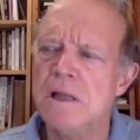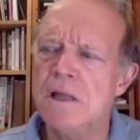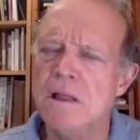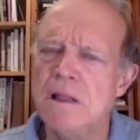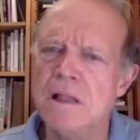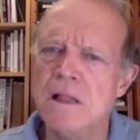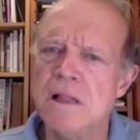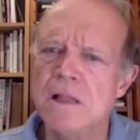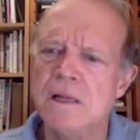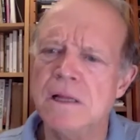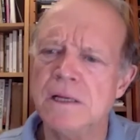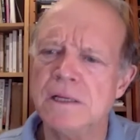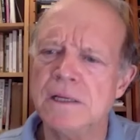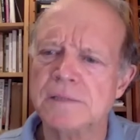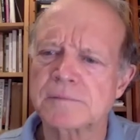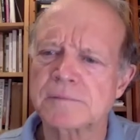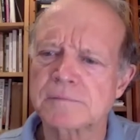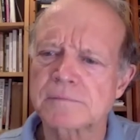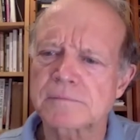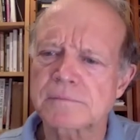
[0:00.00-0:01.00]
And
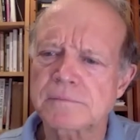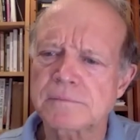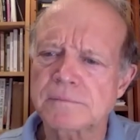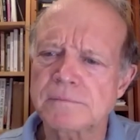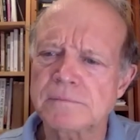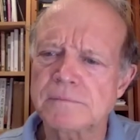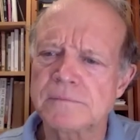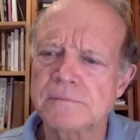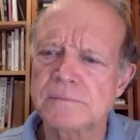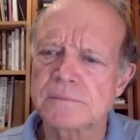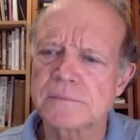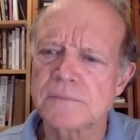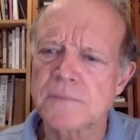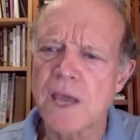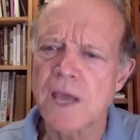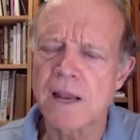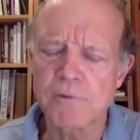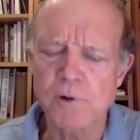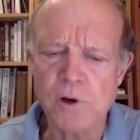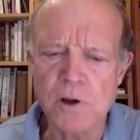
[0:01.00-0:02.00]

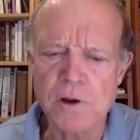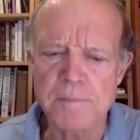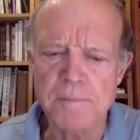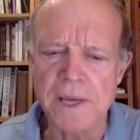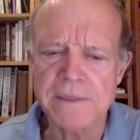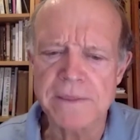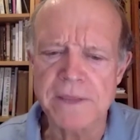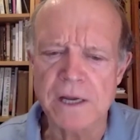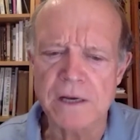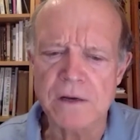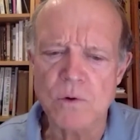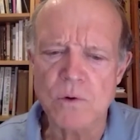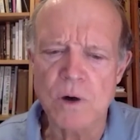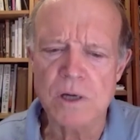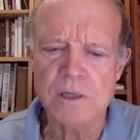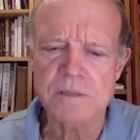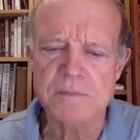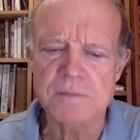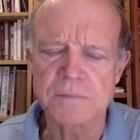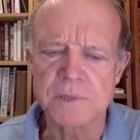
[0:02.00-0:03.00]
if we're going to make that
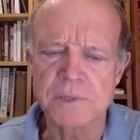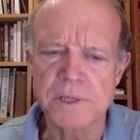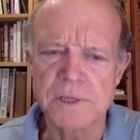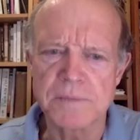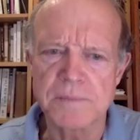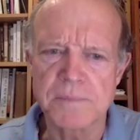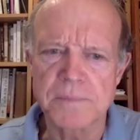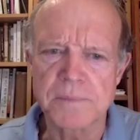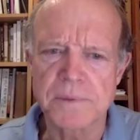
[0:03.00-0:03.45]
quantum leap,